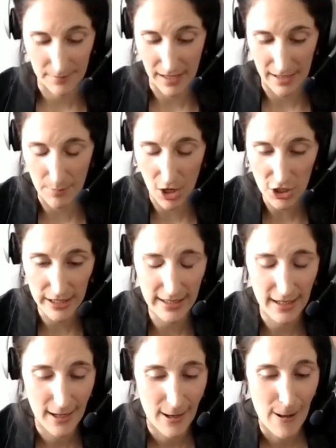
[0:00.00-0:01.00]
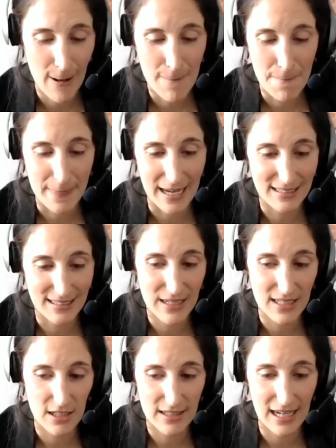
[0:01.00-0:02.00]
and modeling. And
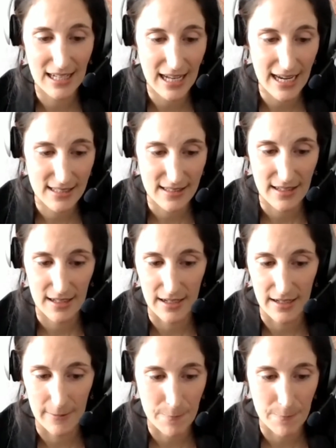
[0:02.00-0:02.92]
depending on the client and their